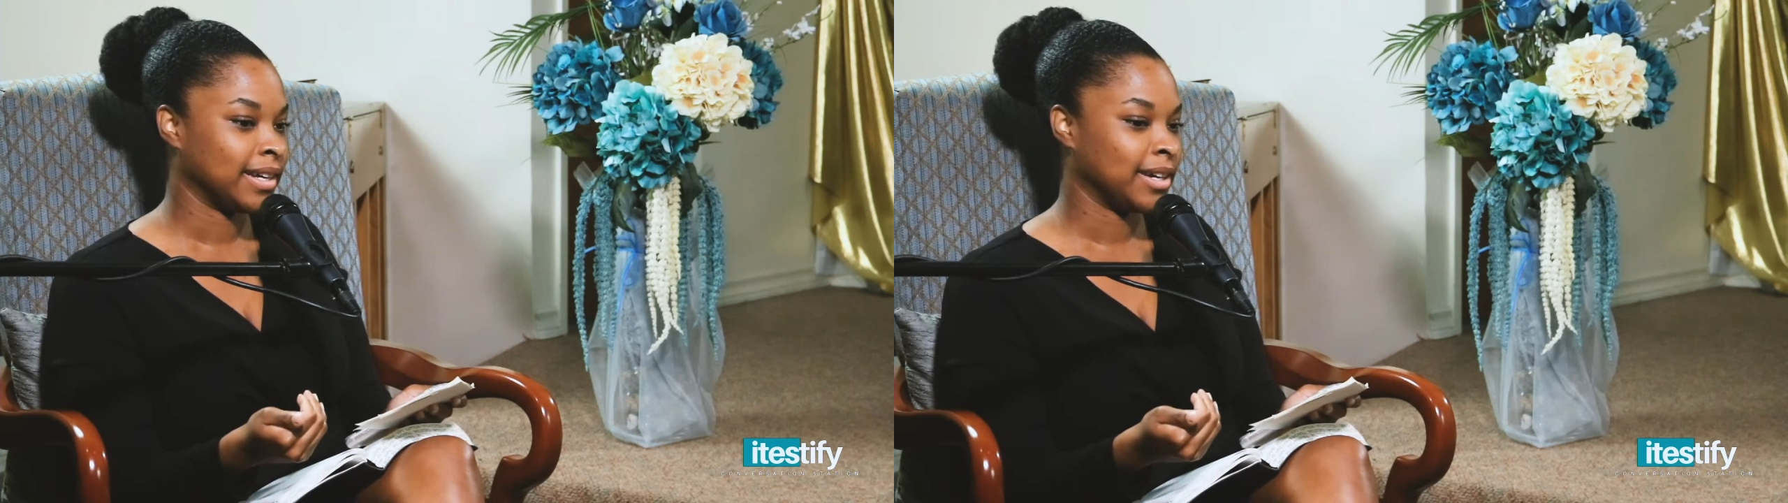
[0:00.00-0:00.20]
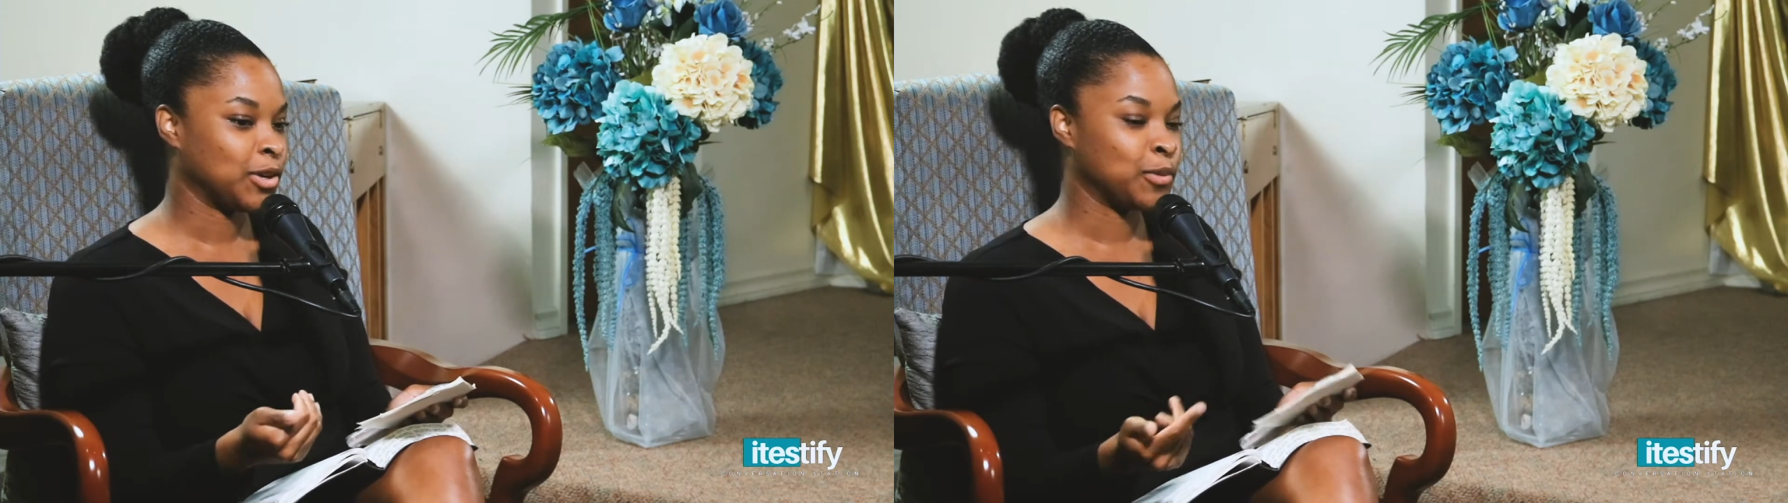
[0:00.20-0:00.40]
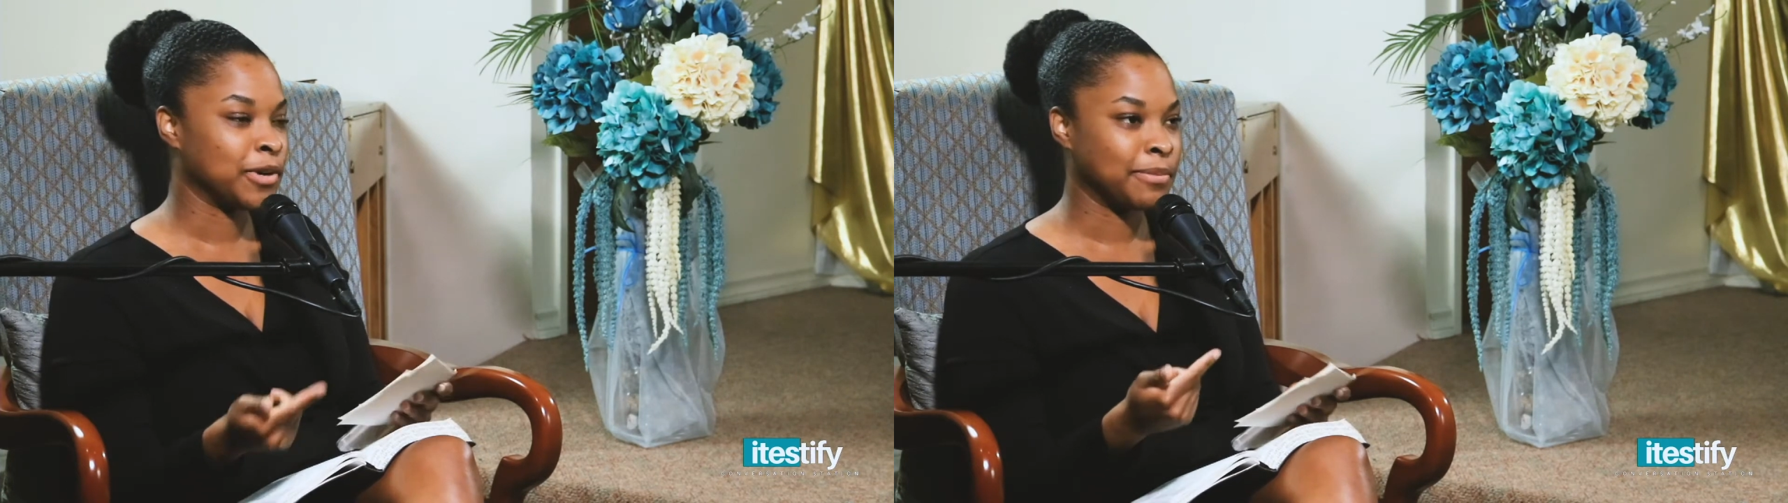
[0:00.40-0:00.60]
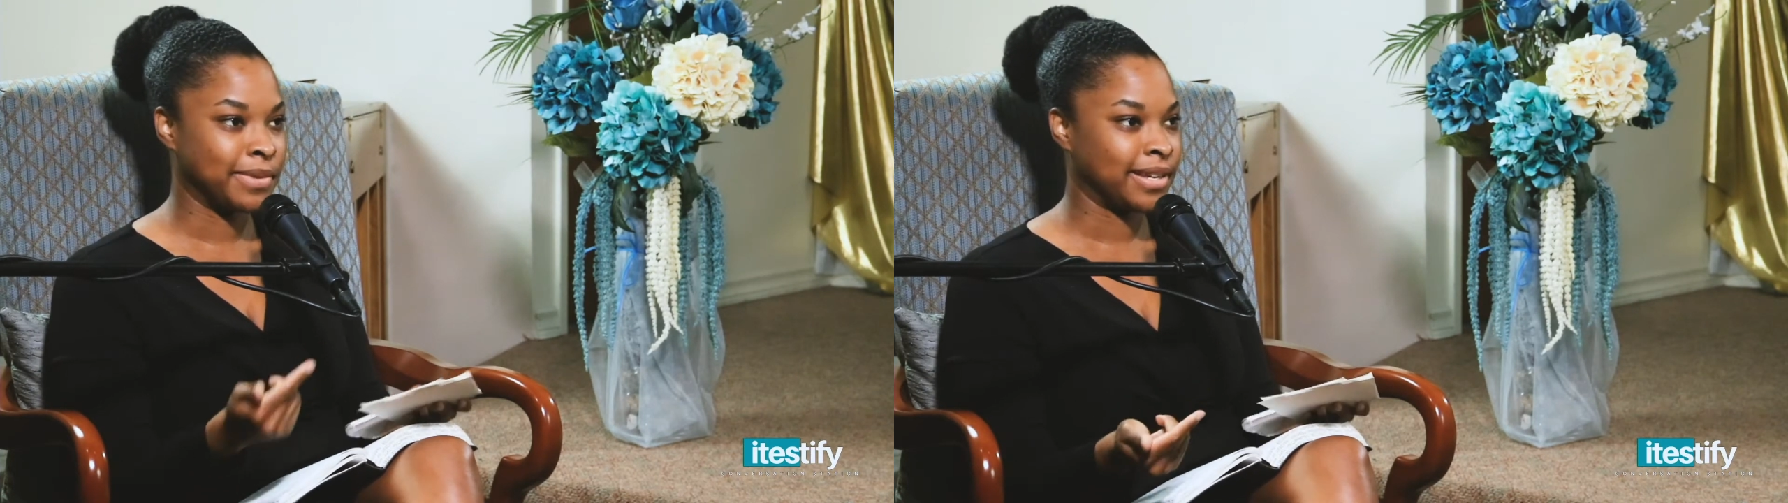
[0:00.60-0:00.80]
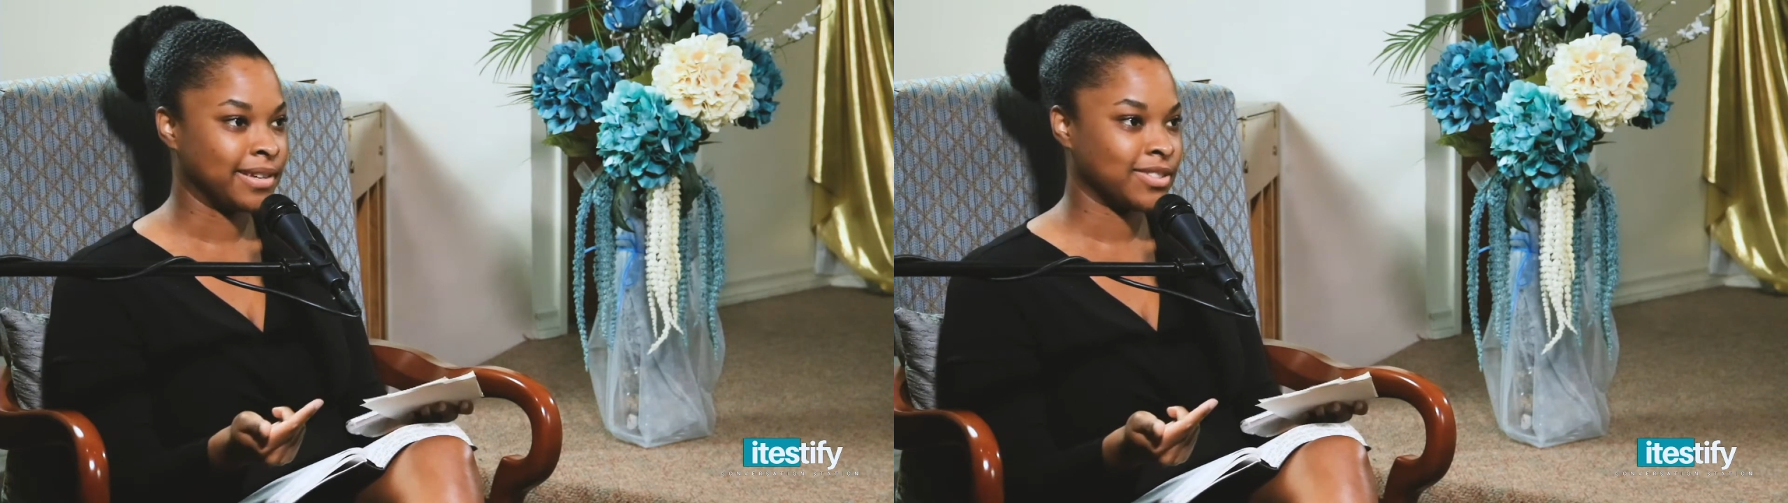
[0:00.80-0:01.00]
Uber
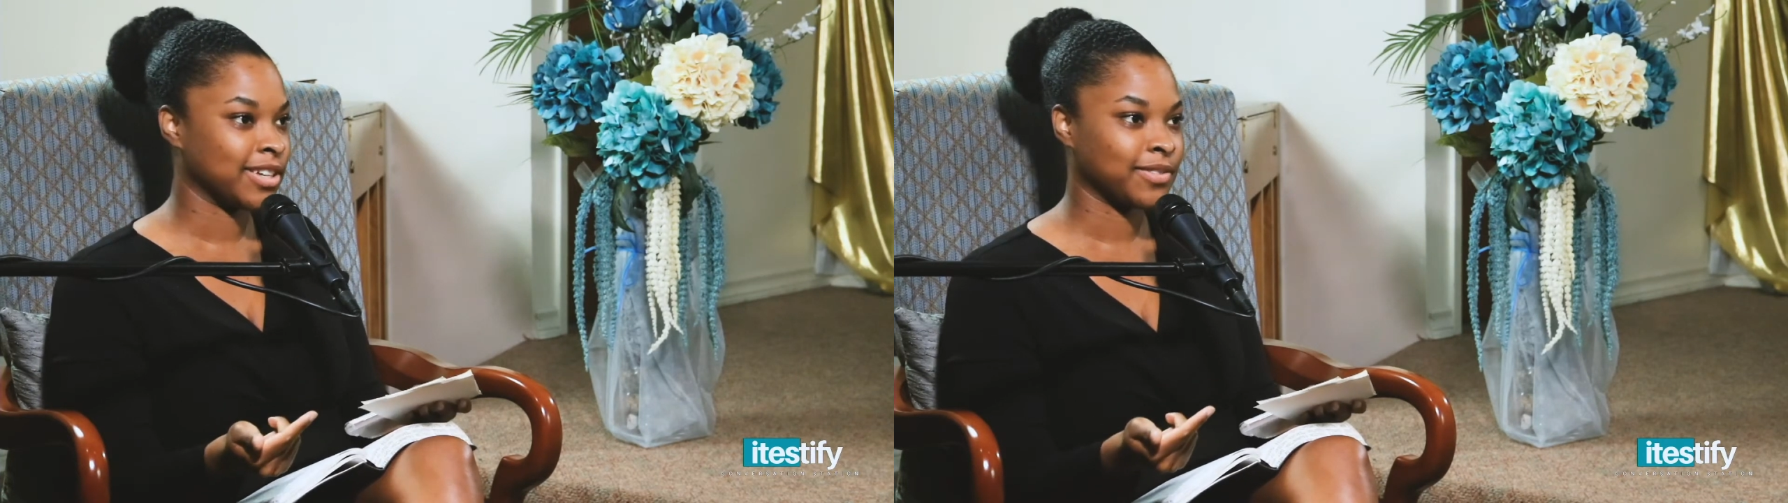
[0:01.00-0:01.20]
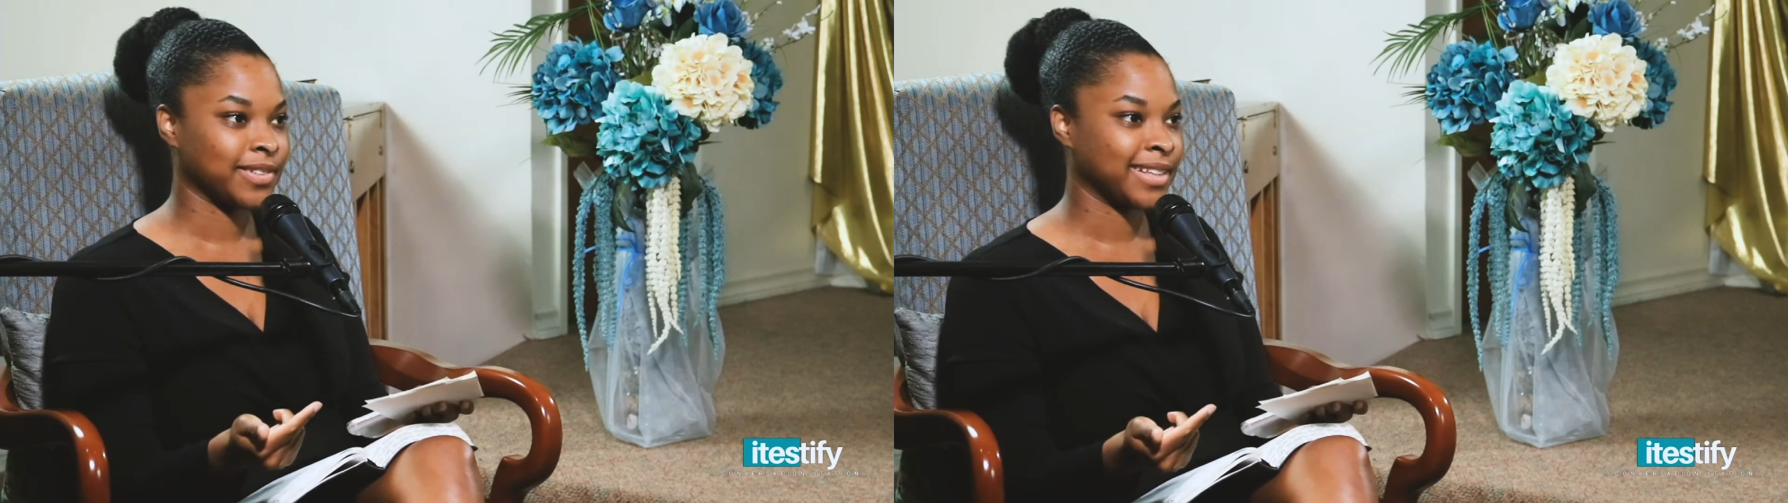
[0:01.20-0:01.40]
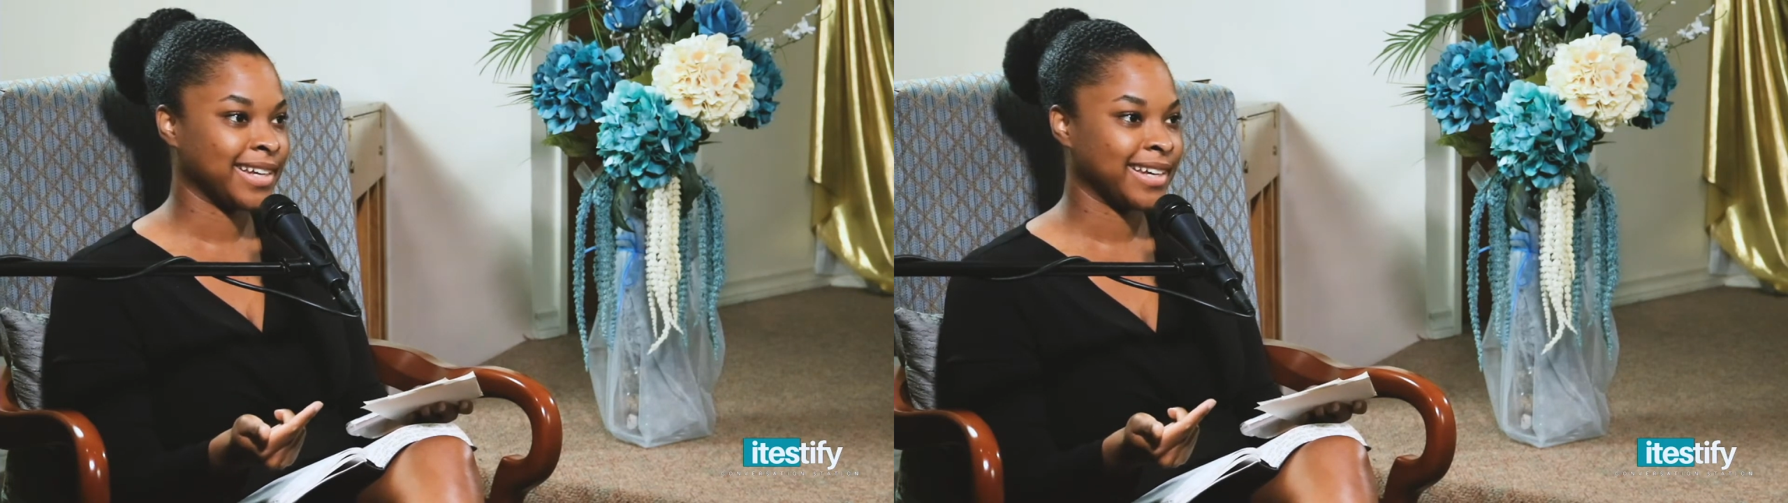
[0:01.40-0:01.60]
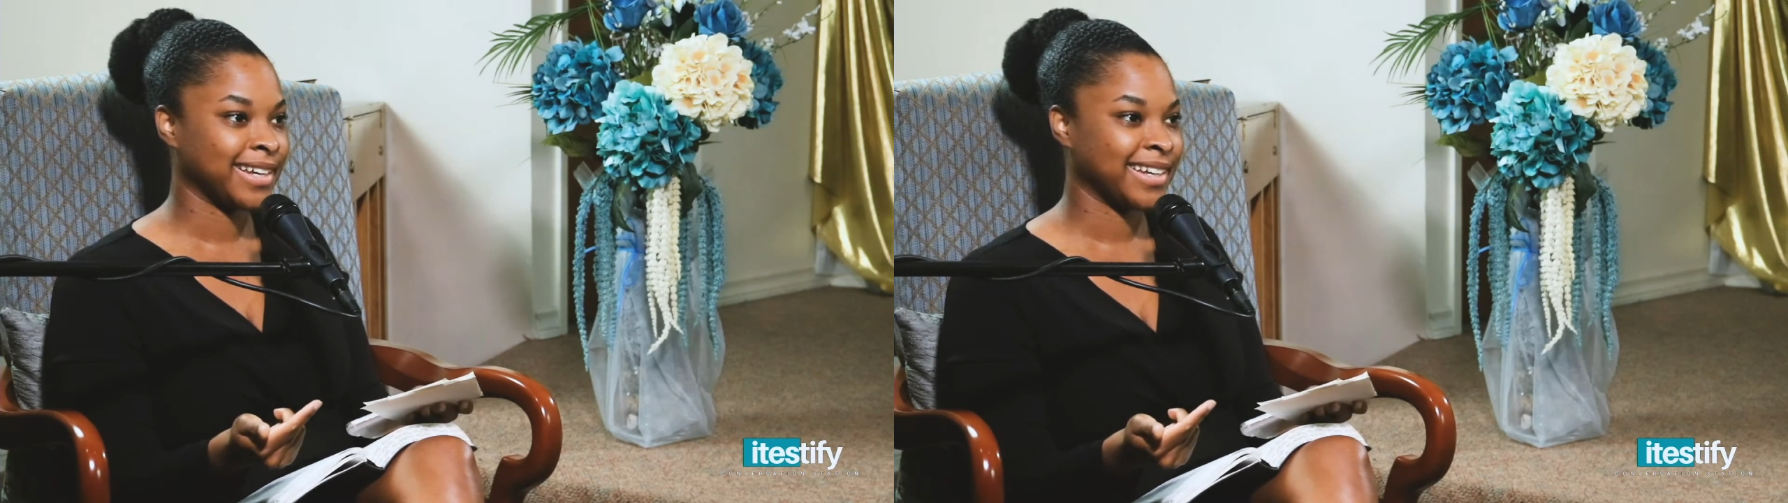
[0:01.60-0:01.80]
me a Chick-fil-A."